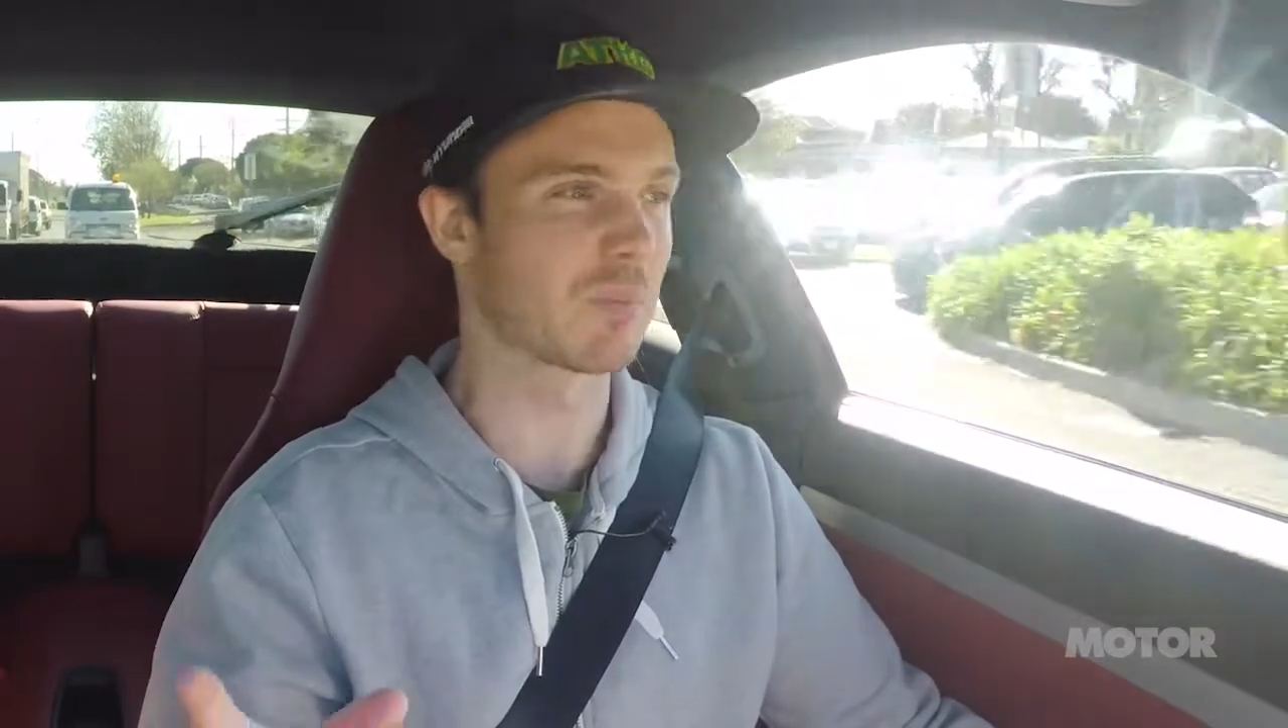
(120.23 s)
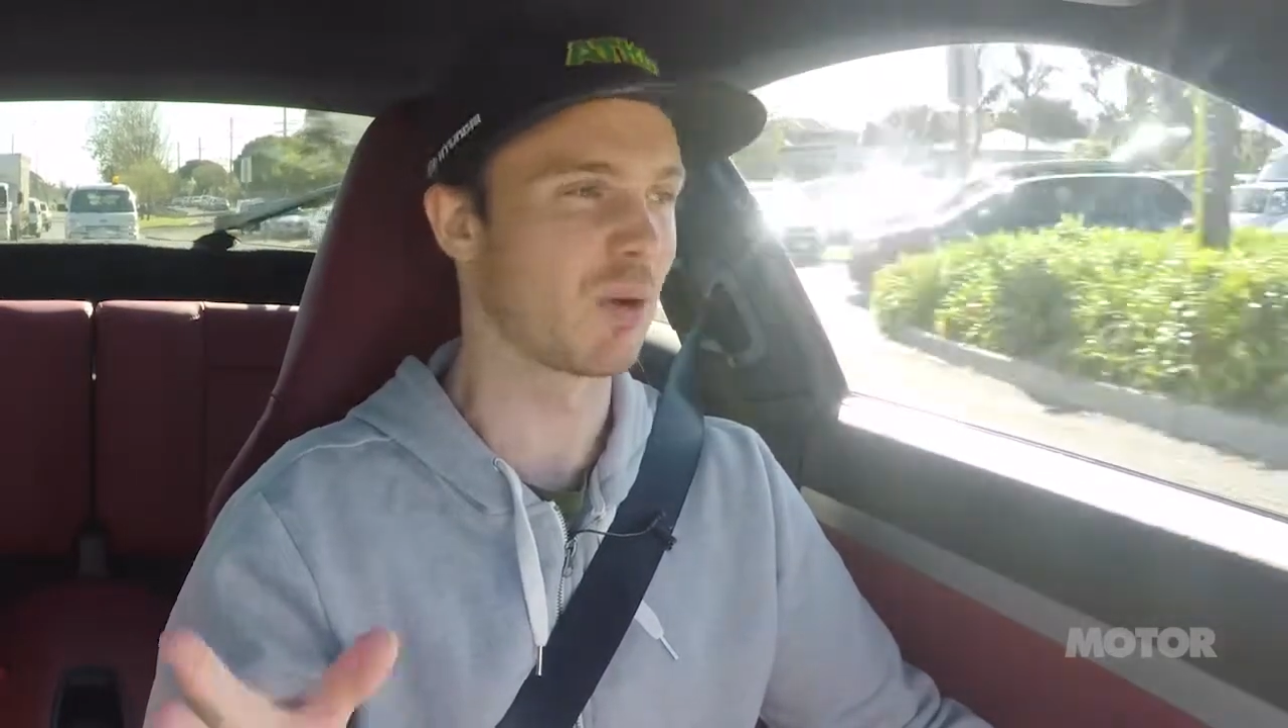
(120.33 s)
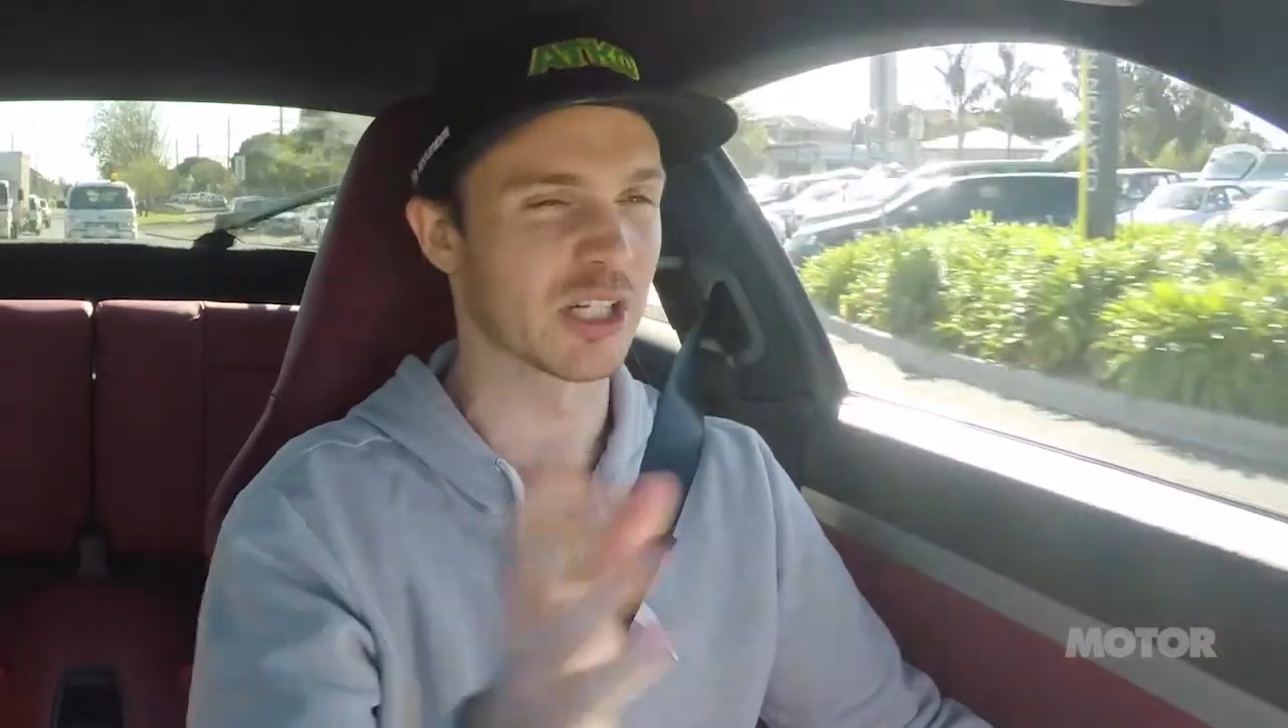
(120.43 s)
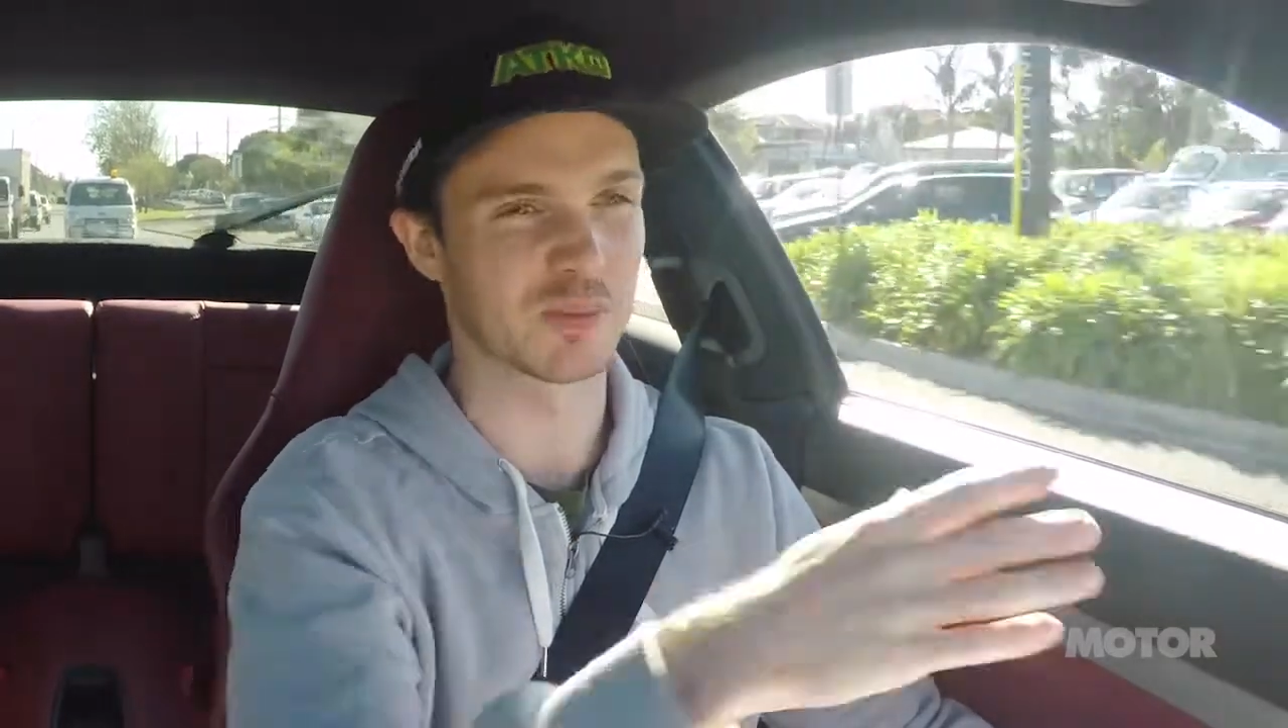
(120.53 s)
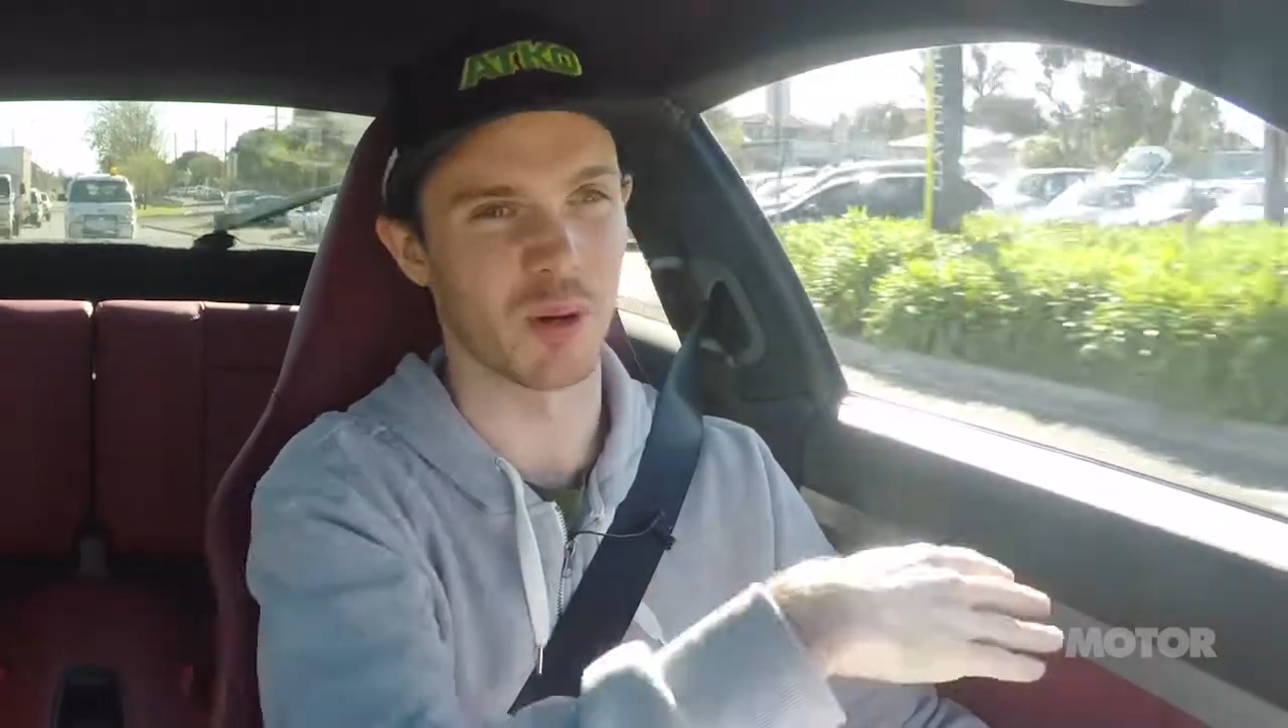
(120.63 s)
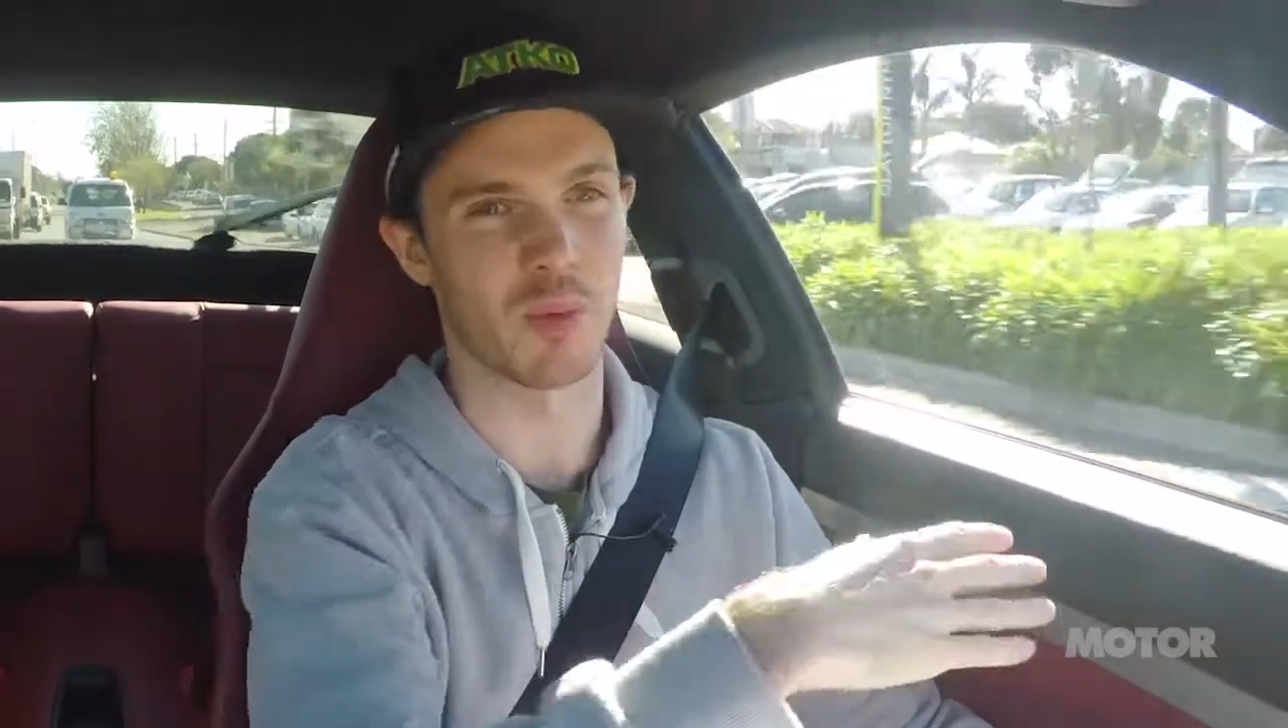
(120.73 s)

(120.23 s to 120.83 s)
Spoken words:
blind spot